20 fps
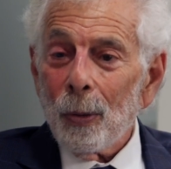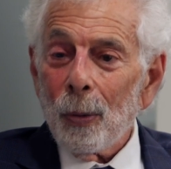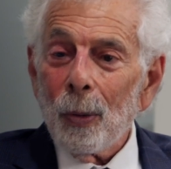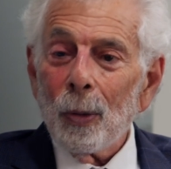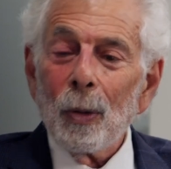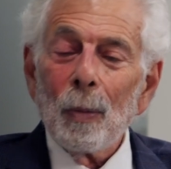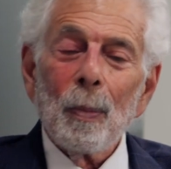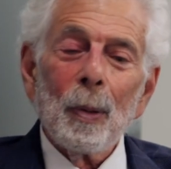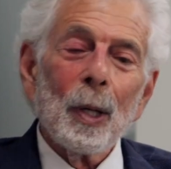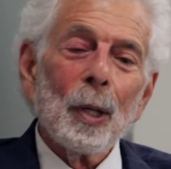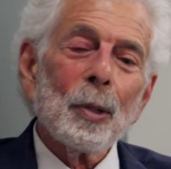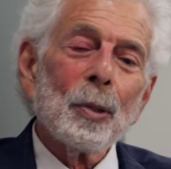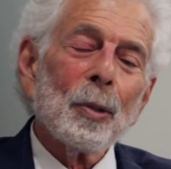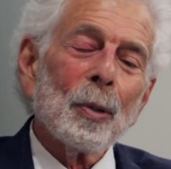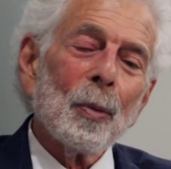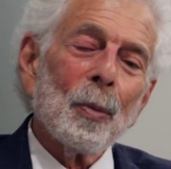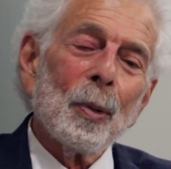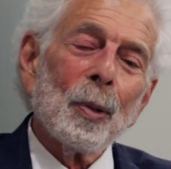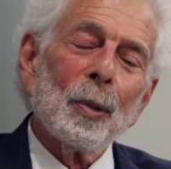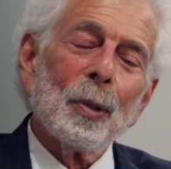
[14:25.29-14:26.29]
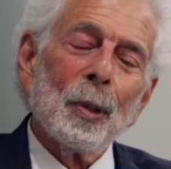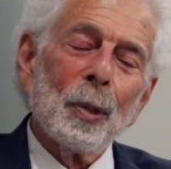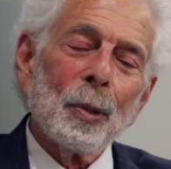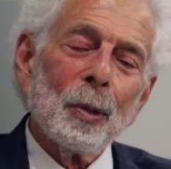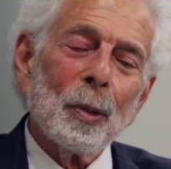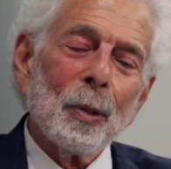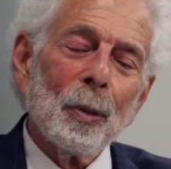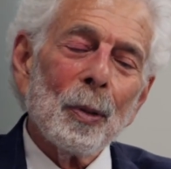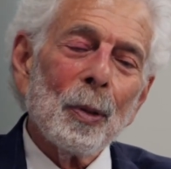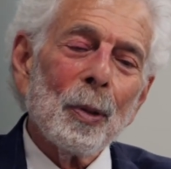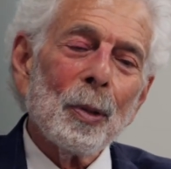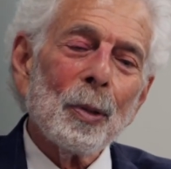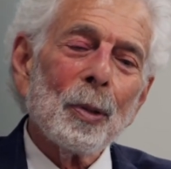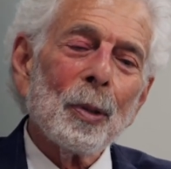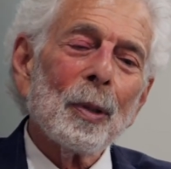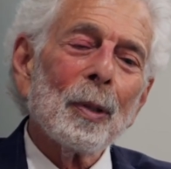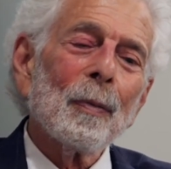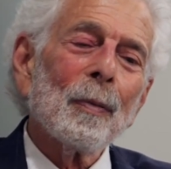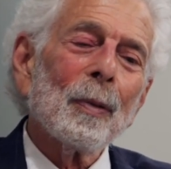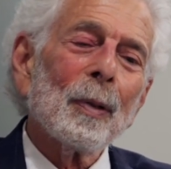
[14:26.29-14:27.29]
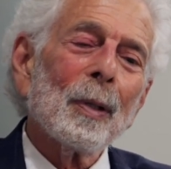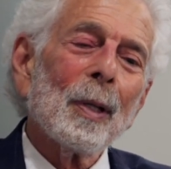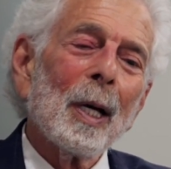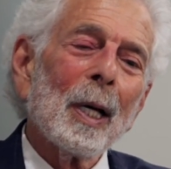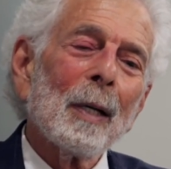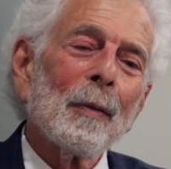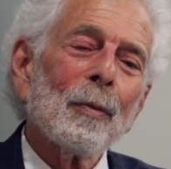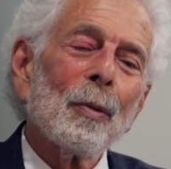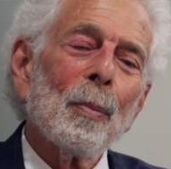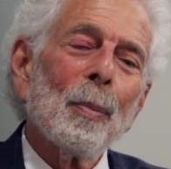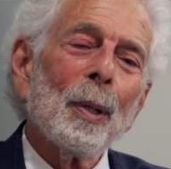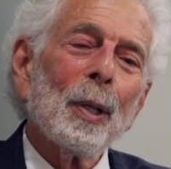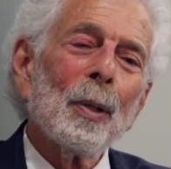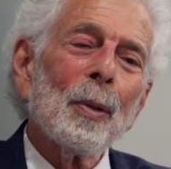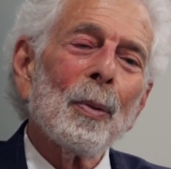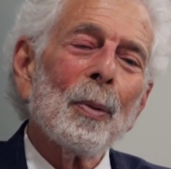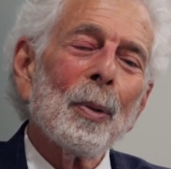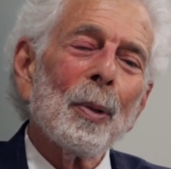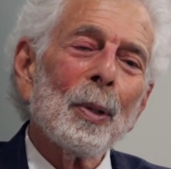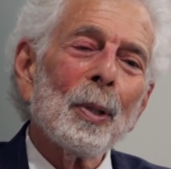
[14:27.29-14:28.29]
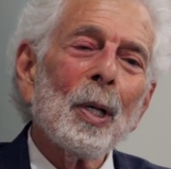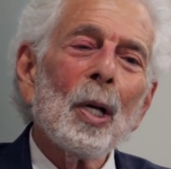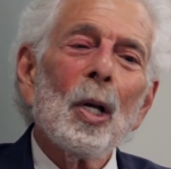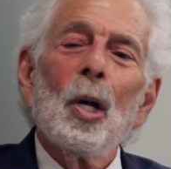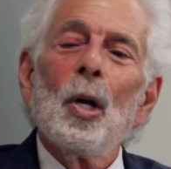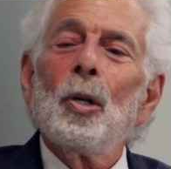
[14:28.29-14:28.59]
or the patient with dysinertia, for lack of a better word.